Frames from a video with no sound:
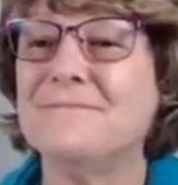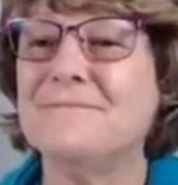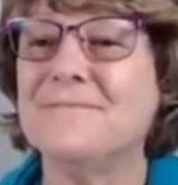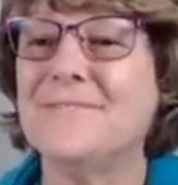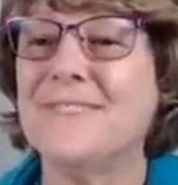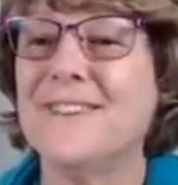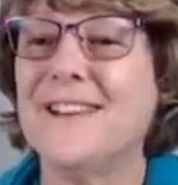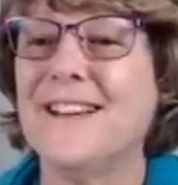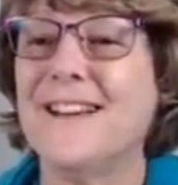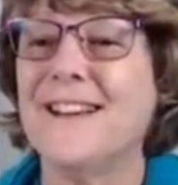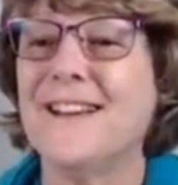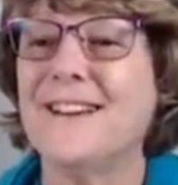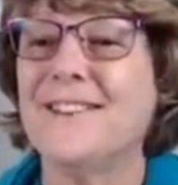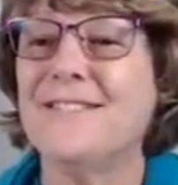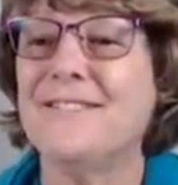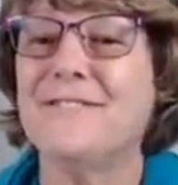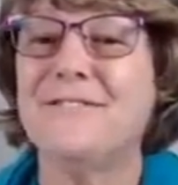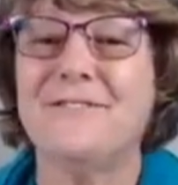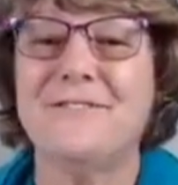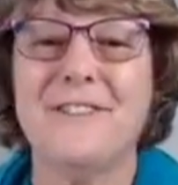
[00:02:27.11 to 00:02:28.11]

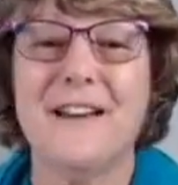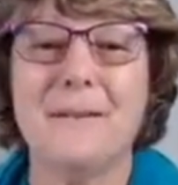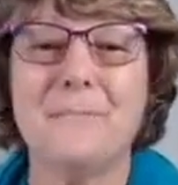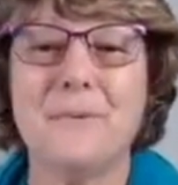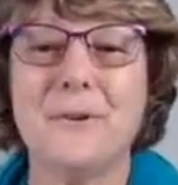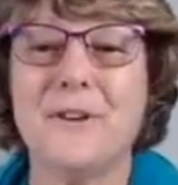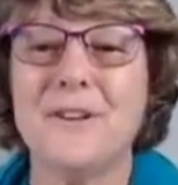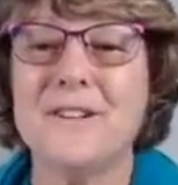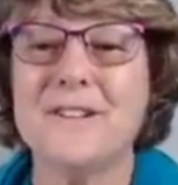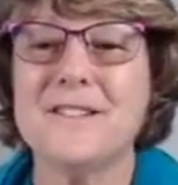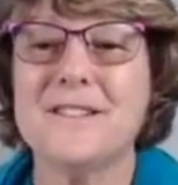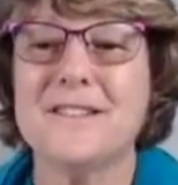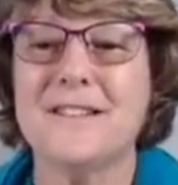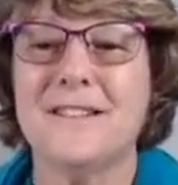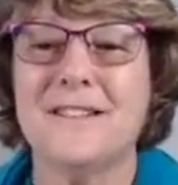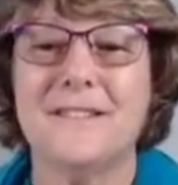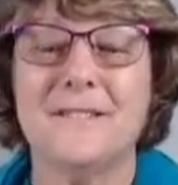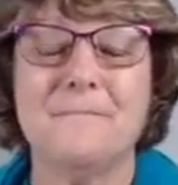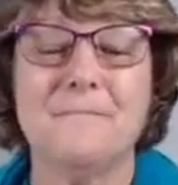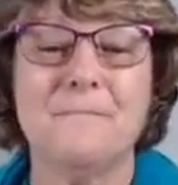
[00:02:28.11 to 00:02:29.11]

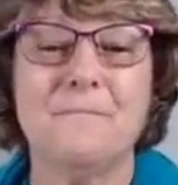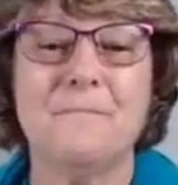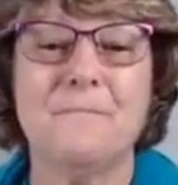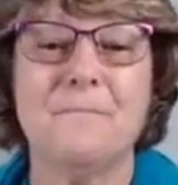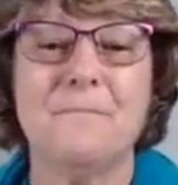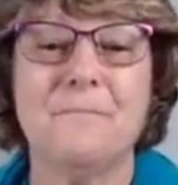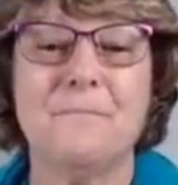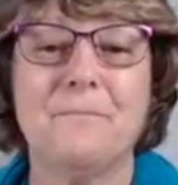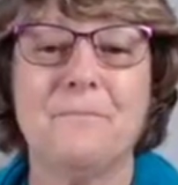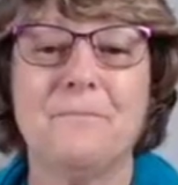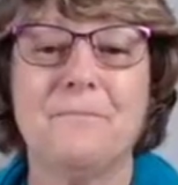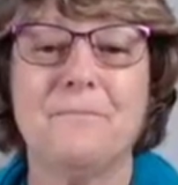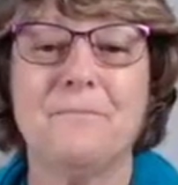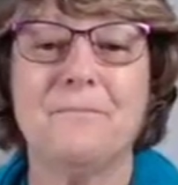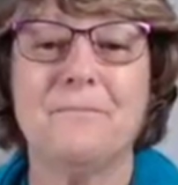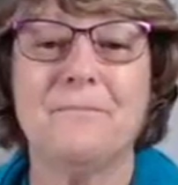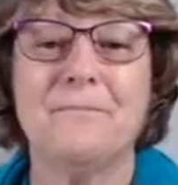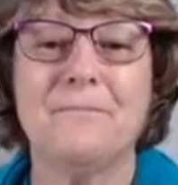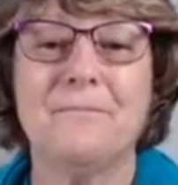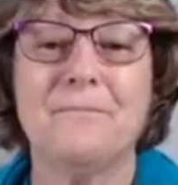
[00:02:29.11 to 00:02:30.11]

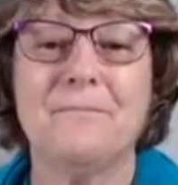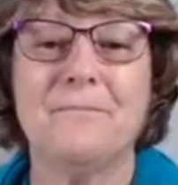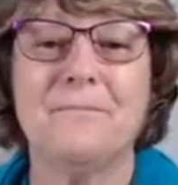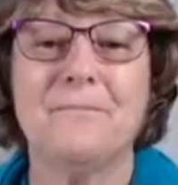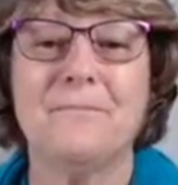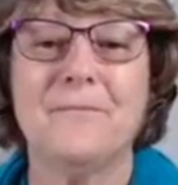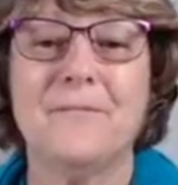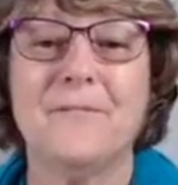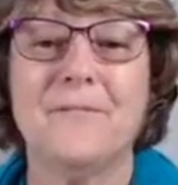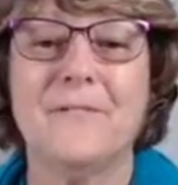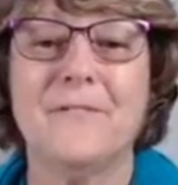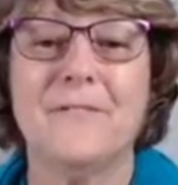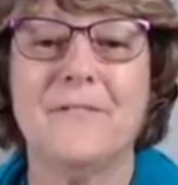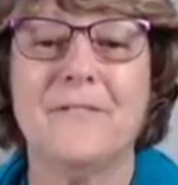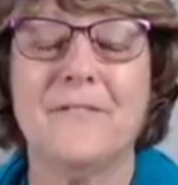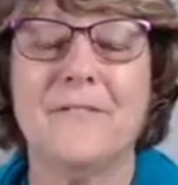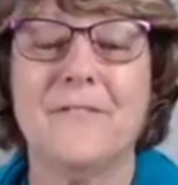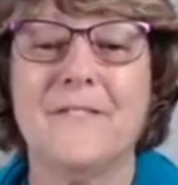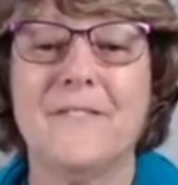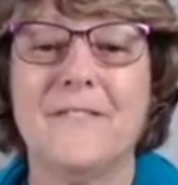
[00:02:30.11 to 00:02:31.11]

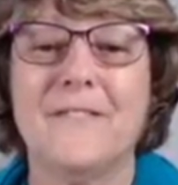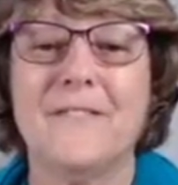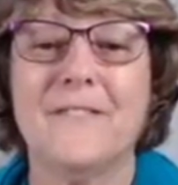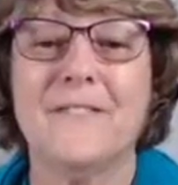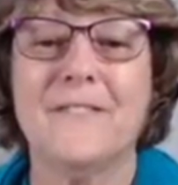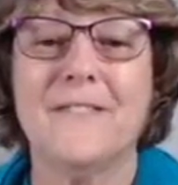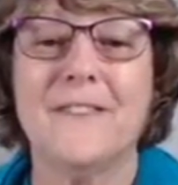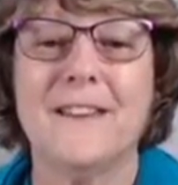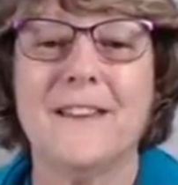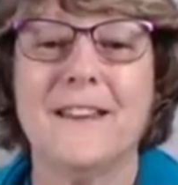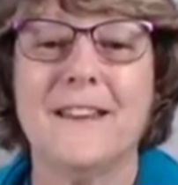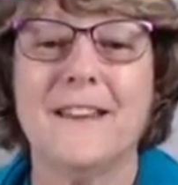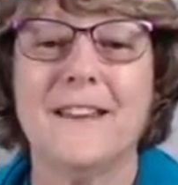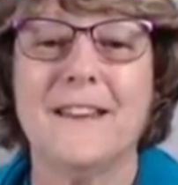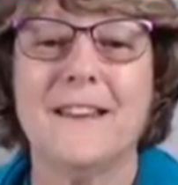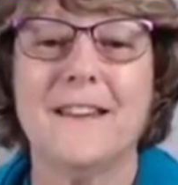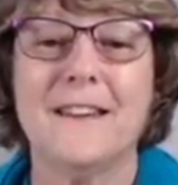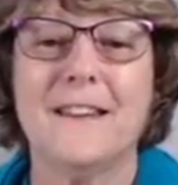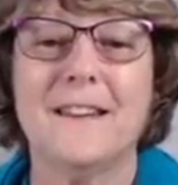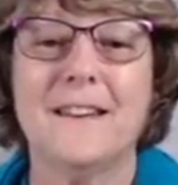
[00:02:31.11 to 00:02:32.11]

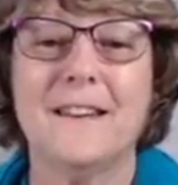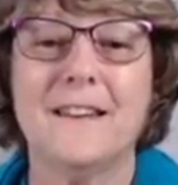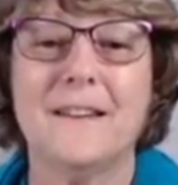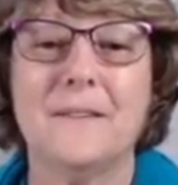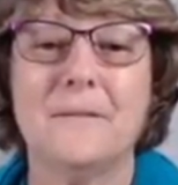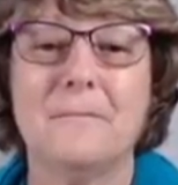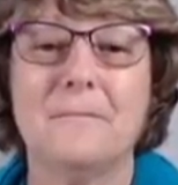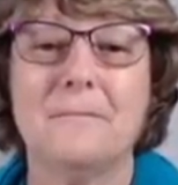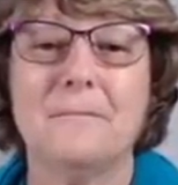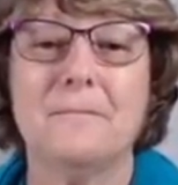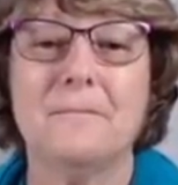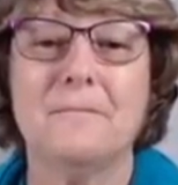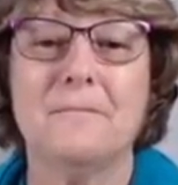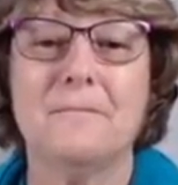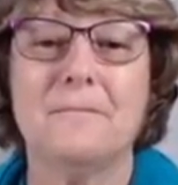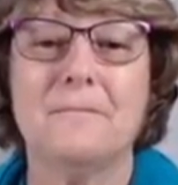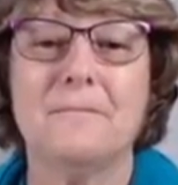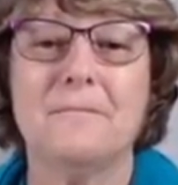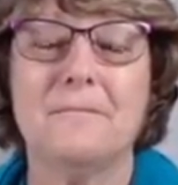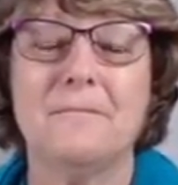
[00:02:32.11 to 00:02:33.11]

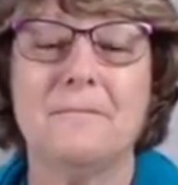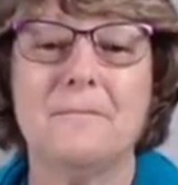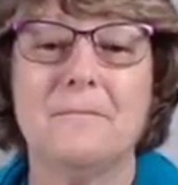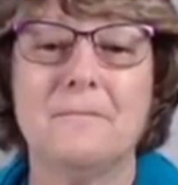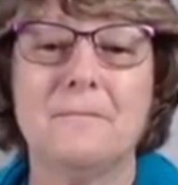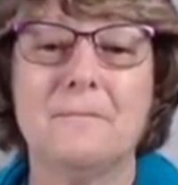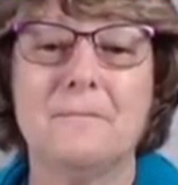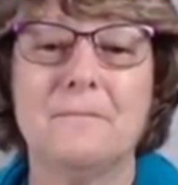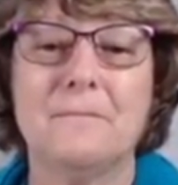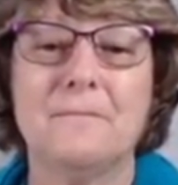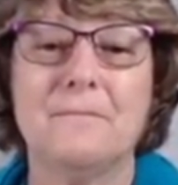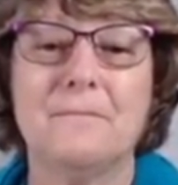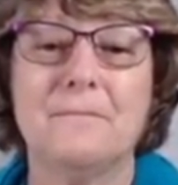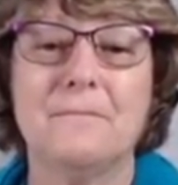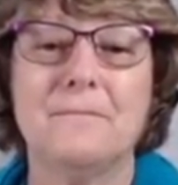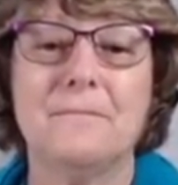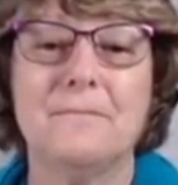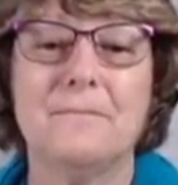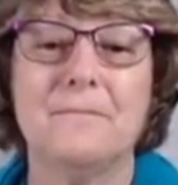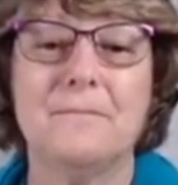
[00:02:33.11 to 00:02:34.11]

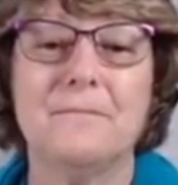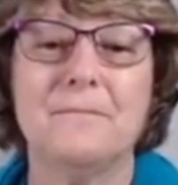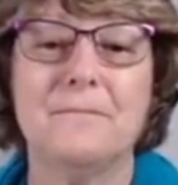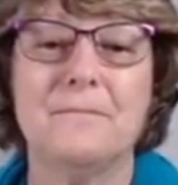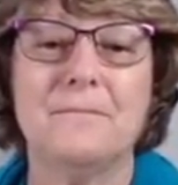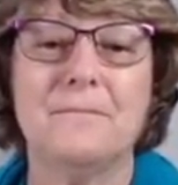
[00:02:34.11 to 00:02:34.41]
(silent)